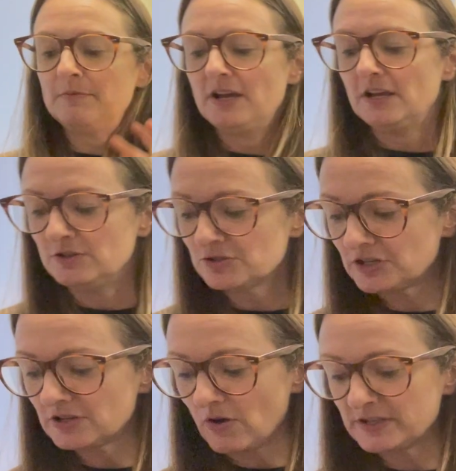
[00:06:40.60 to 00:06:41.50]
you
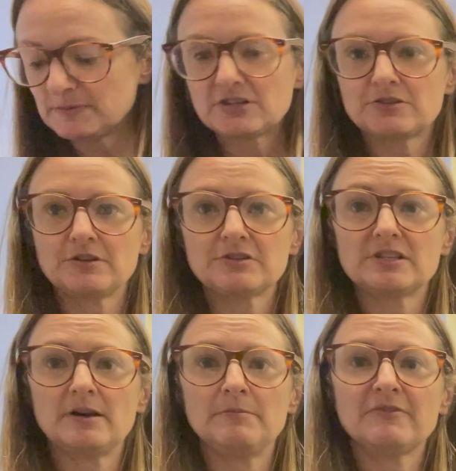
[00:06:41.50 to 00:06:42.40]
should always make sure there's
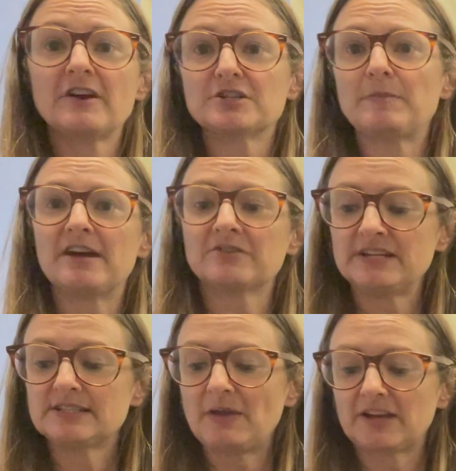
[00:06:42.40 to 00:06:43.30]
some fresh
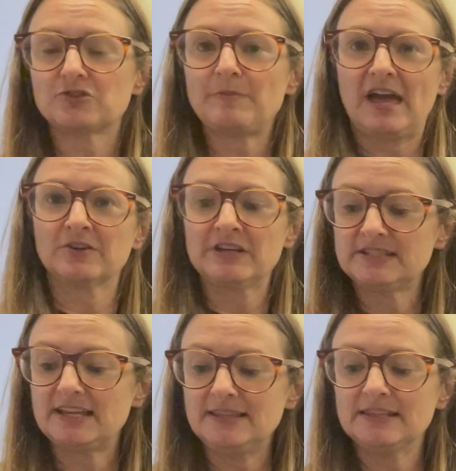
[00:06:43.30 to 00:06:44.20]
batteries, some extra batteries
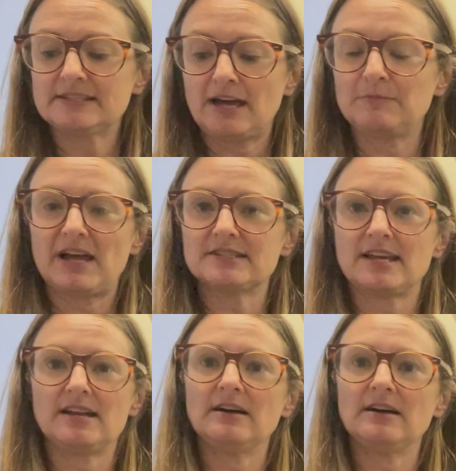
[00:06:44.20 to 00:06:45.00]
in the sound basket.